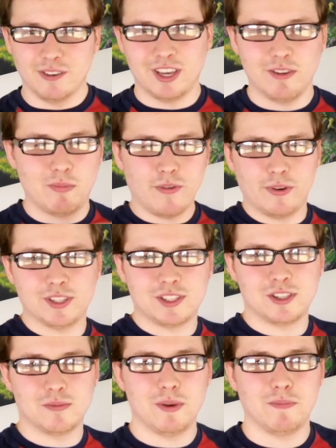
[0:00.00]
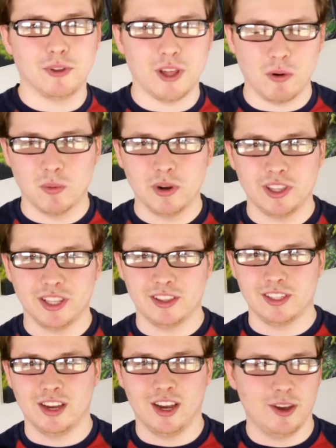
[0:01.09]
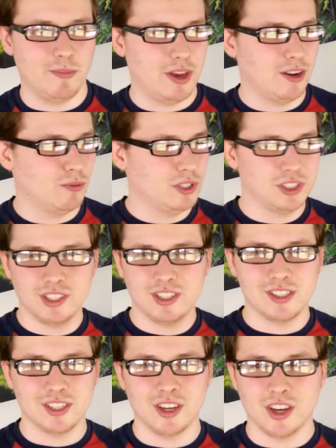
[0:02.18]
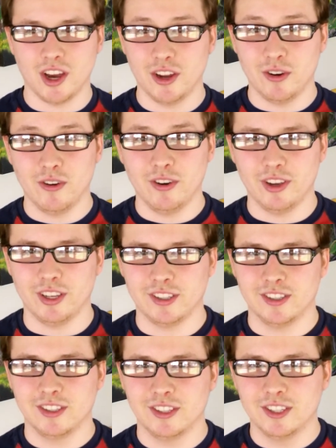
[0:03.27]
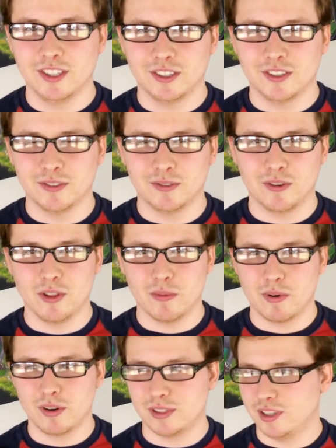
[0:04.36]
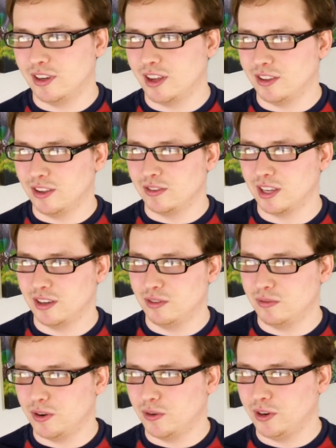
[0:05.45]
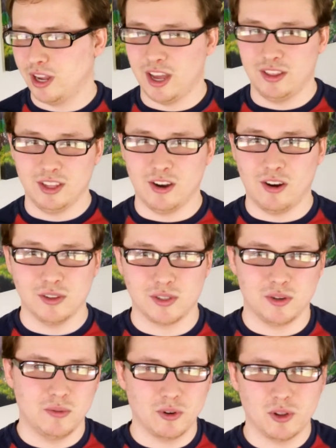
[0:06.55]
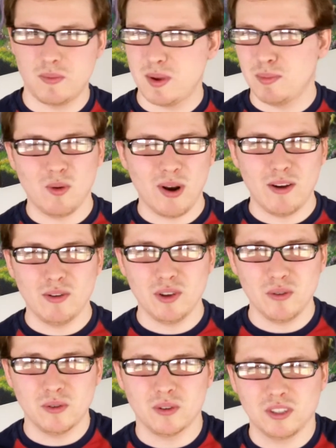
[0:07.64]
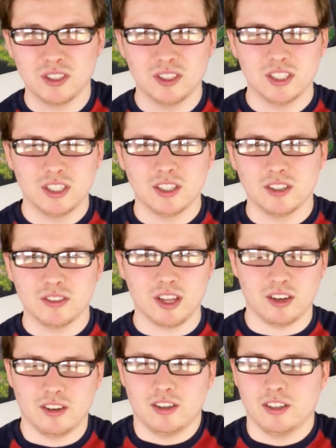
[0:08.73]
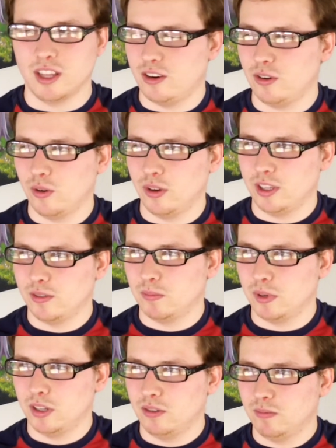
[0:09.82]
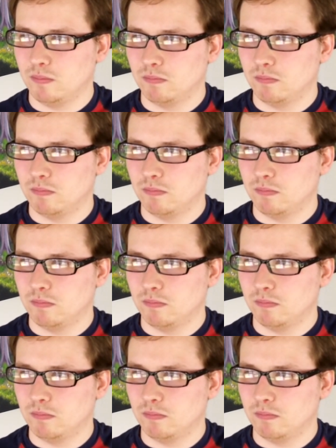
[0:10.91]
we give preference to the people that we're with at the time, and which is annoying for the person on the other side of the phone, and then also for the people around you. Not that annoying, but